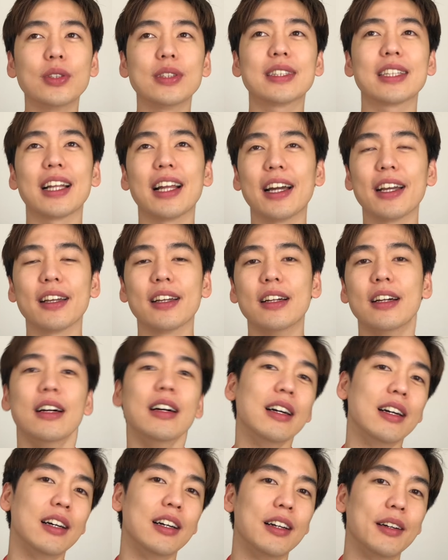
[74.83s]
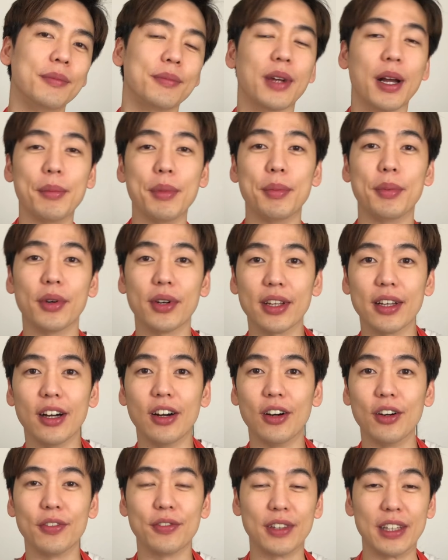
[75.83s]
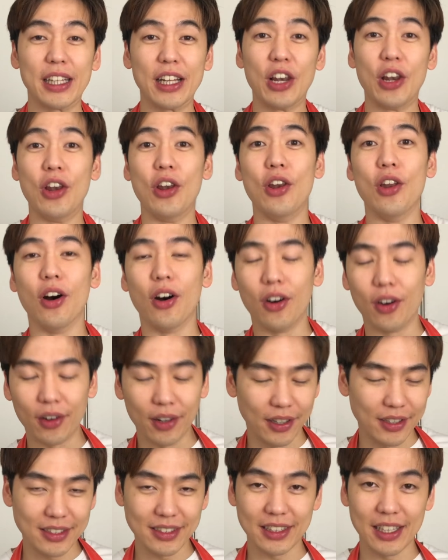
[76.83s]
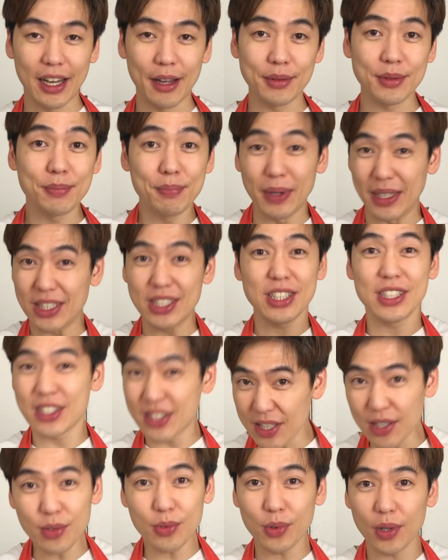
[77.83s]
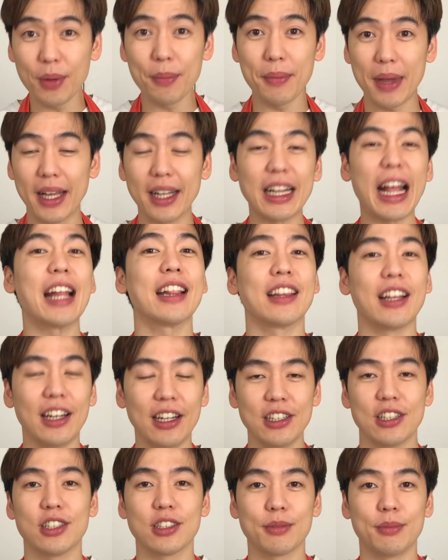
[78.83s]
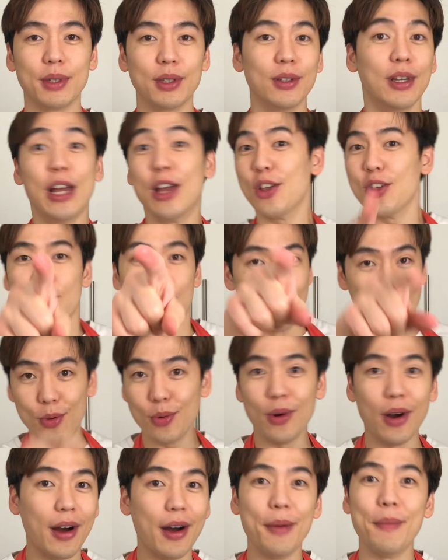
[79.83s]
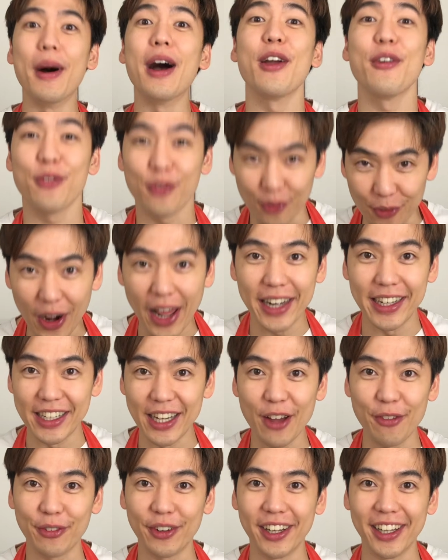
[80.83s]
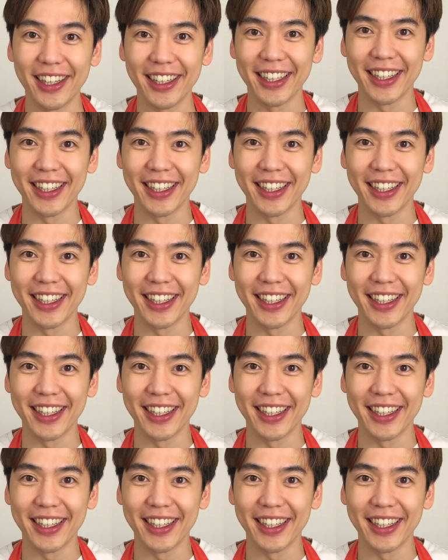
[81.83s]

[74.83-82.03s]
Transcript: like can't be bothered of the longer steps but still want to make that delicious meal, you are my friend definitely.